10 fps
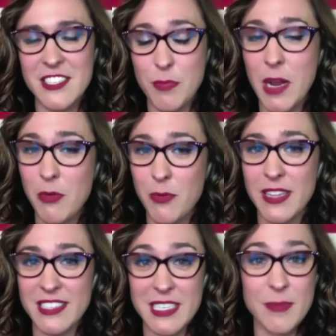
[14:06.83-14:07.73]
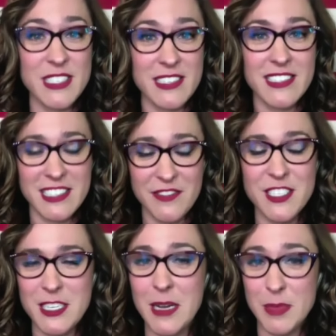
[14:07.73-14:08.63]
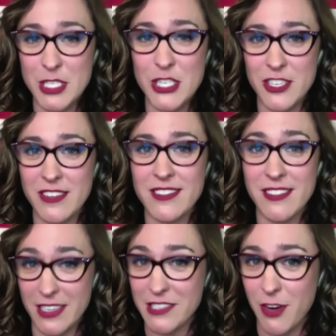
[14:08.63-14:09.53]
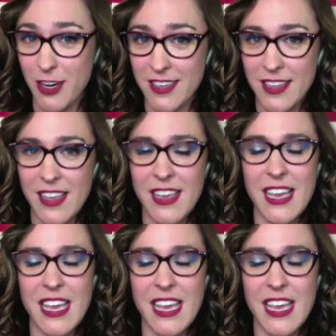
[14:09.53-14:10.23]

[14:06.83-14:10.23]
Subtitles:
as probably the stiffest competition thus far.